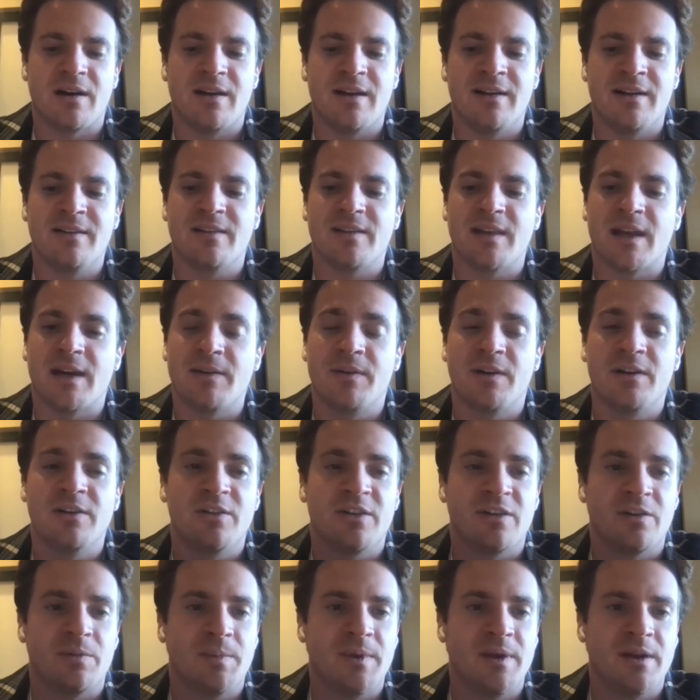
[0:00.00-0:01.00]
instead of there
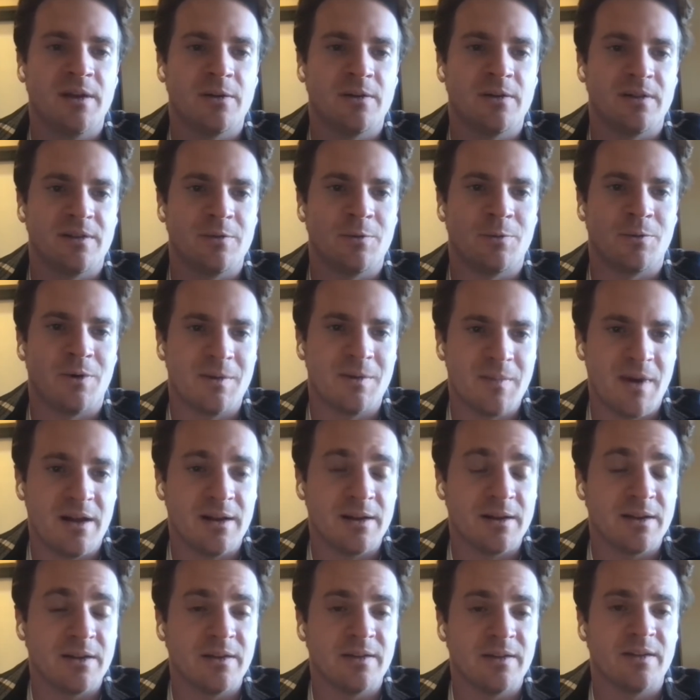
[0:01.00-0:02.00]
just being one
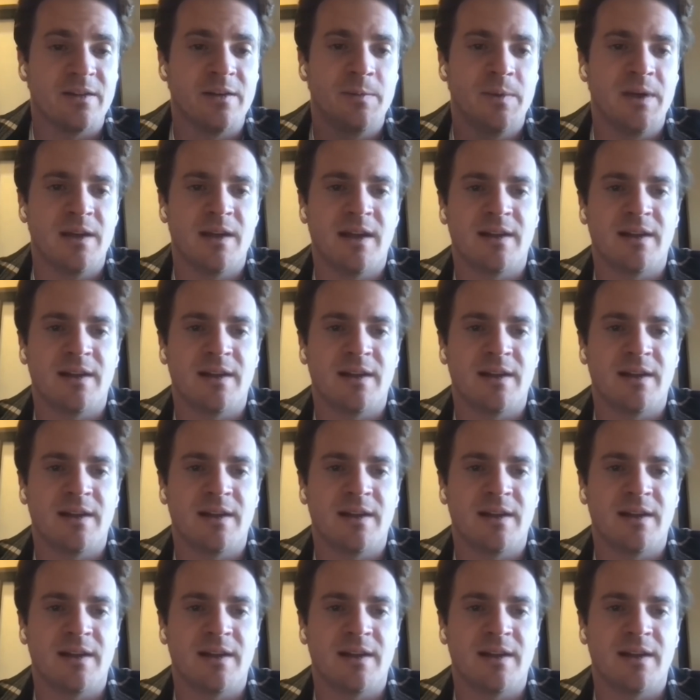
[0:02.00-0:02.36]
molecule of CBD